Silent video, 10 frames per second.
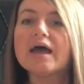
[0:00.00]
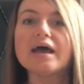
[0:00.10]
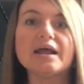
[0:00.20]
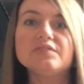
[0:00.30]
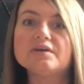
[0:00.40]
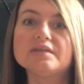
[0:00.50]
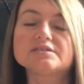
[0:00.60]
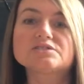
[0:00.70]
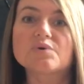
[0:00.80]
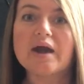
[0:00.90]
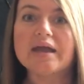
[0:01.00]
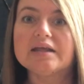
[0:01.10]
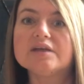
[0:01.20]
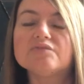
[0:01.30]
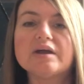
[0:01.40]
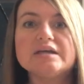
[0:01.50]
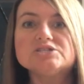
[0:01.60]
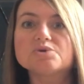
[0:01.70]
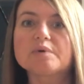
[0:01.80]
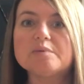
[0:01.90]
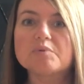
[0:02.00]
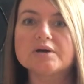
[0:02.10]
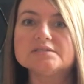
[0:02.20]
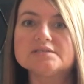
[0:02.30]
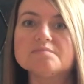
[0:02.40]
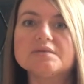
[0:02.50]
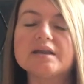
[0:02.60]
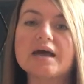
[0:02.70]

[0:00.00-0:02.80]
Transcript: And I think that's great. And if I need to reprint something,